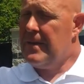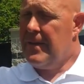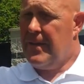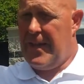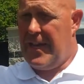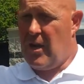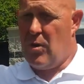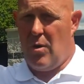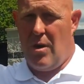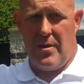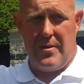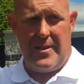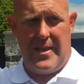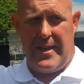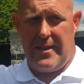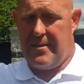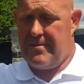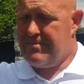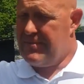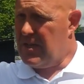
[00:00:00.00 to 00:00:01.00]
they go out and
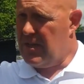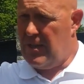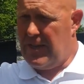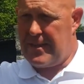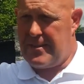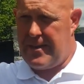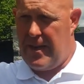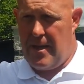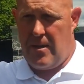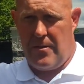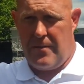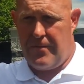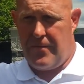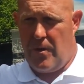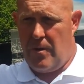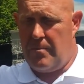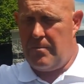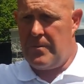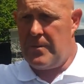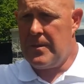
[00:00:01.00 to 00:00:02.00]
they collect talent
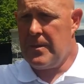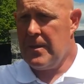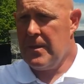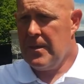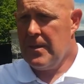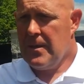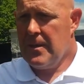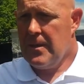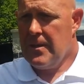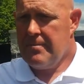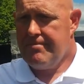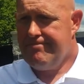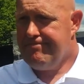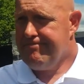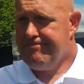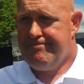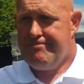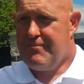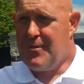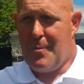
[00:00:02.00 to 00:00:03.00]
from
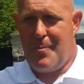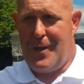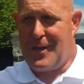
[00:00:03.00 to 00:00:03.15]
the